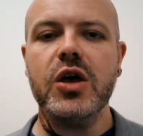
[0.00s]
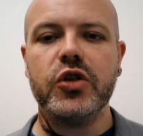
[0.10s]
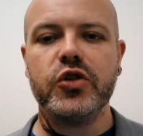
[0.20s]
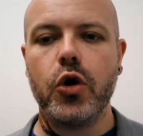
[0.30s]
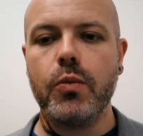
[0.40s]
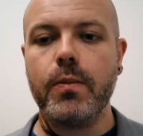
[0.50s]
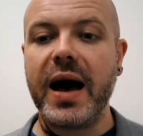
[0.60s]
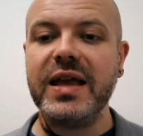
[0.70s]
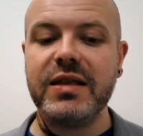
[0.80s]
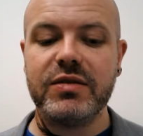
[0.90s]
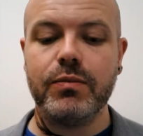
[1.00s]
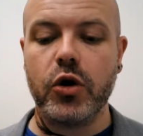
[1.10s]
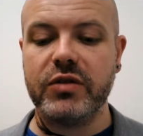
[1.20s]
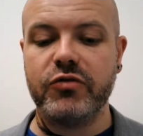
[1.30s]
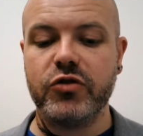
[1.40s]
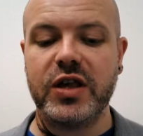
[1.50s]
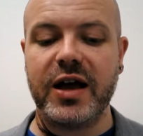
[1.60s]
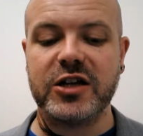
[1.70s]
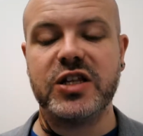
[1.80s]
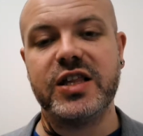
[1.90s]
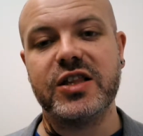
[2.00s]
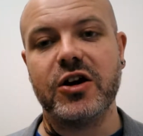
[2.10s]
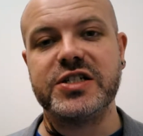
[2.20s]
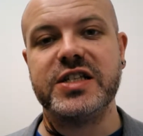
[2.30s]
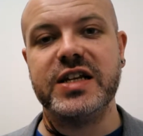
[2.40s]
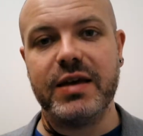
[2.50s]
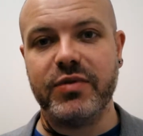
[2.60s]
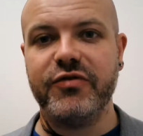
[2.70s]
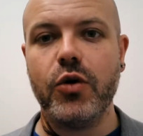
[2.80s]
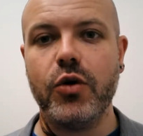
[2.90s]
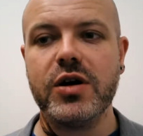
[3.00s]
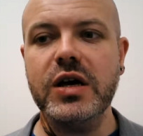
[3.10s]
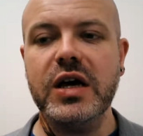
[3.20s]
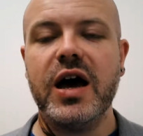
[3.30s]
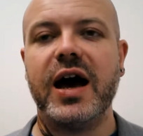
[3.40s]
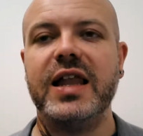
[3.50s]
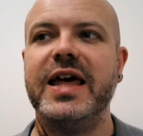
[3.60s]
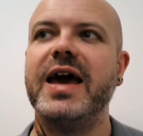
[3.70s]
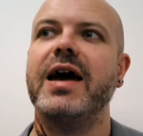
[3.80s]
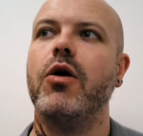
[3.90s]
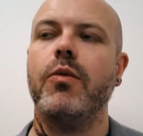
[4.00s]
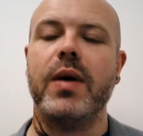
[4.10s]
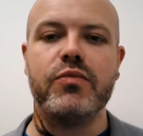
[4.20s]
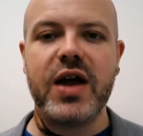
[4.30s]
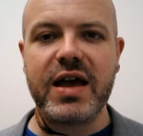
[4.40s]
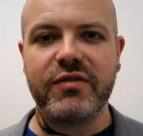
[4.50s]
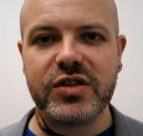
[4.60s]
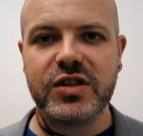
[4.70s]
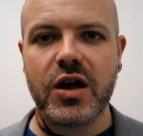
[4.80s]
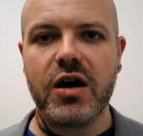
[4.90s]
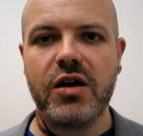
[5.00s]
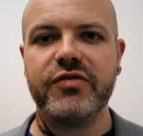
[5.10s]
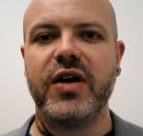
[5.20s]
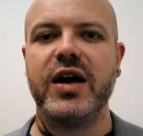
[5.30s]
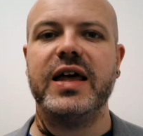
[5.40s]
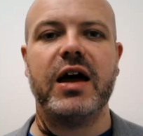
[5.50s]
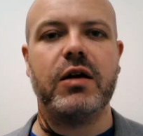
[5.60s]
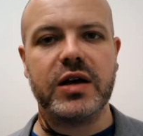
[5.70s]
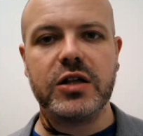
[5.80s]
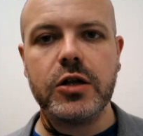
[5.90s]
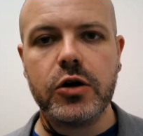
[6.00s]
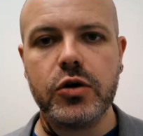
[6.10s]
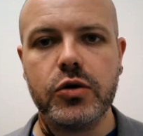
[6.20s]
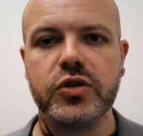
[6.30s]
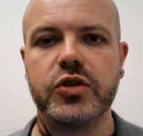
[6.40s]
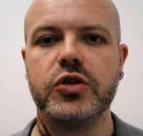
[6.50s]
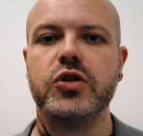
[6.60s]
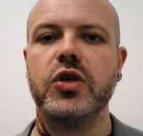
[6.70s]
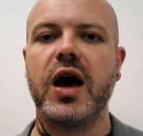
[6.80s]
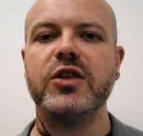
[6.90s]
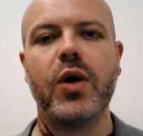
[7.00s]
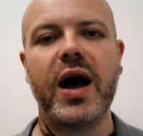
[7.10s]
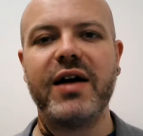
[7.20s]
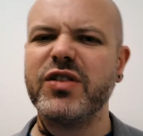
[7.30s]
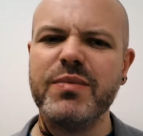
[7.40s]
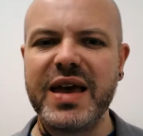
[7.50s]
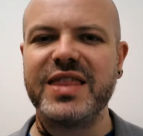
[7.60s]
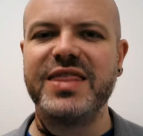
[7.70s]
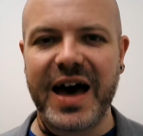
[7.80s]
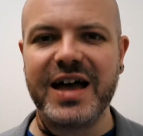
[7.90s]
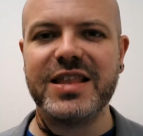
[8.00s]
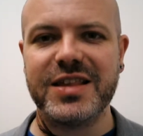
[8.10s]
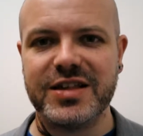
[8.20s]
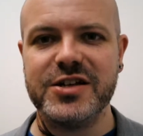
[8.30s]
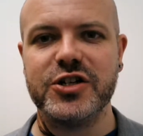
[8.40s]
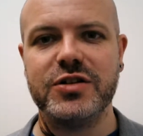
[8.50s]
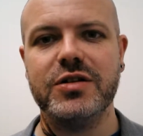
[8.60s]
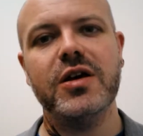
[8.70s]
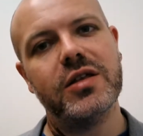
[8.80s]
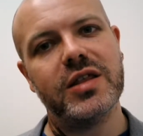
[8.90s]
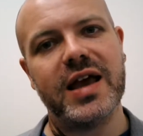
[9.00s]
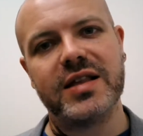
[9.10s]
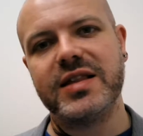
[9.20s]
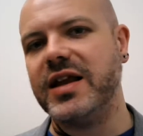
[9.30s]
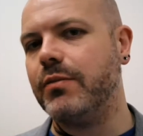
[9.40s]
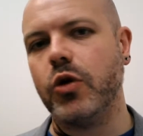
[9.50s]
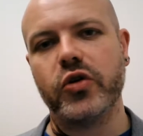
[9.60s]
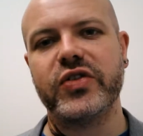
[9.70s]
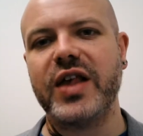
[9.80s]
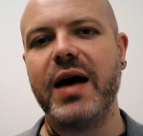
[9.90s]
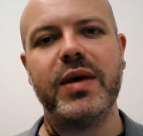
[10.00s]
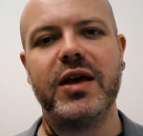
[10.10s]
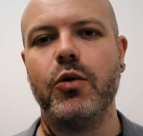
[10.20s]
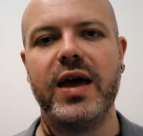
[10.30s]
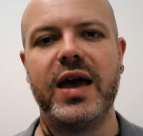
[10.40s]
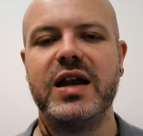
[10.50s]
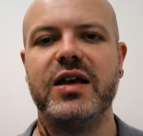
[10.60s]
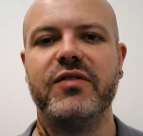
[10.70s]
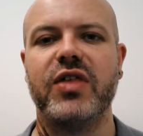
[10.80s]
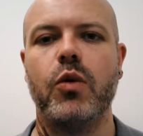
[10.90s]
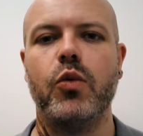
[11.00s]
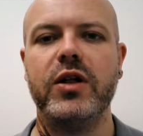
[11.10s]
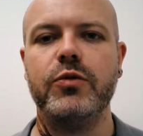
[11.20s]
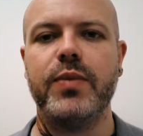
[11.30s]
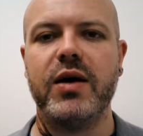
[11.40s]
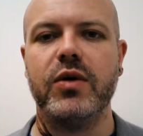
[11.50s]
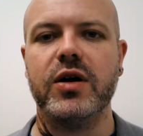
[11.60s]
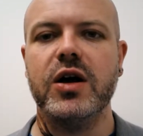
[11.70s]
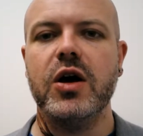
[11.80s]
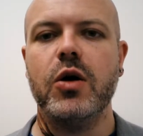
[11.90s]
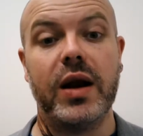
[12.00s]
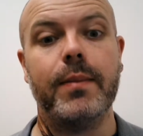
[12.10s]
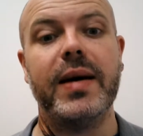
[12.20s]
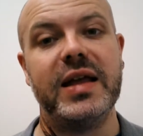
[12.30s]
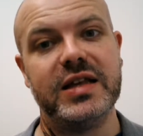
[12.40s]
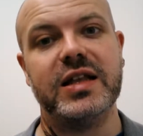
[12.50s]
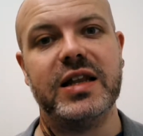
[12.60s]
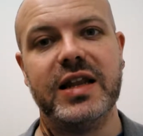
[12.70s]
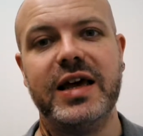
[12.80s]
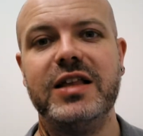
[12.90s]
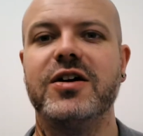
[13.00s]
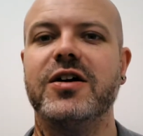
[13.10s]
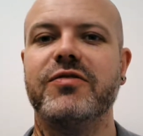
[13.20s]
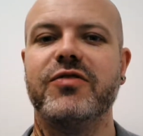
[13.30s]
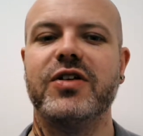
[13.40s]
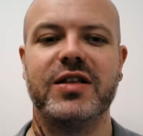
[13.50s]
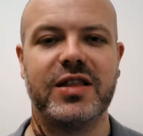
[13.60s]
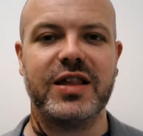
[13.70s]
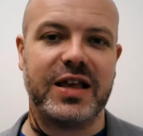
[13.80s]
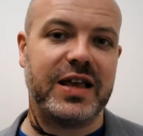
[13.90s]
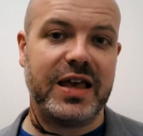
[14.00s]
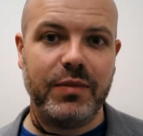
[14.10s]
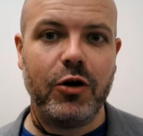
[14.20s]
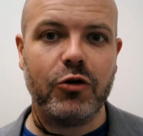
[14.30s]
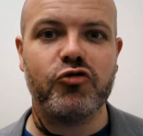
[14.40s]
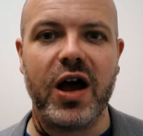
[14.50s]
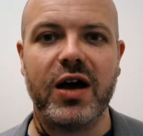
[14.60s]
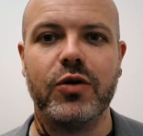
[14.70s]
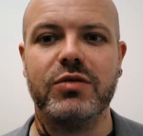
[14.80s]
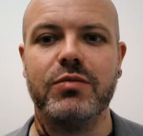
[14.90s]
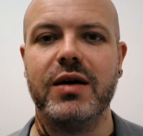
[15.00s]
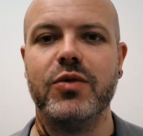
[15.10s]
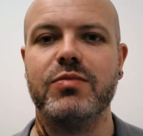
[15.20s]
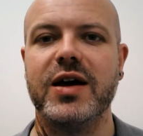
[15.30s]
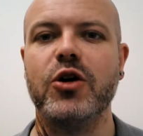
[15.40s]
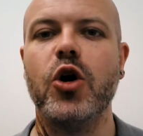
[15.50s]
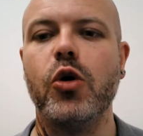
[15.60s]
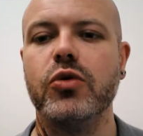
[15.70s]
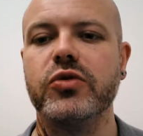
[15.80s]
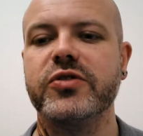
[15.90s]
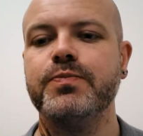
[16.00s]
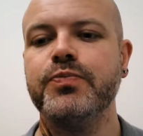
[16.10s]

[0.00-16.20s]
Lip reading: So my morning routine actually starts the night before. I lay out all my breakfast stuff, I lay out my clothes, so that I don't have to make that decision the next day, and I'm not sapping away any of that willpower when I might need it later to keep me on track with my goals.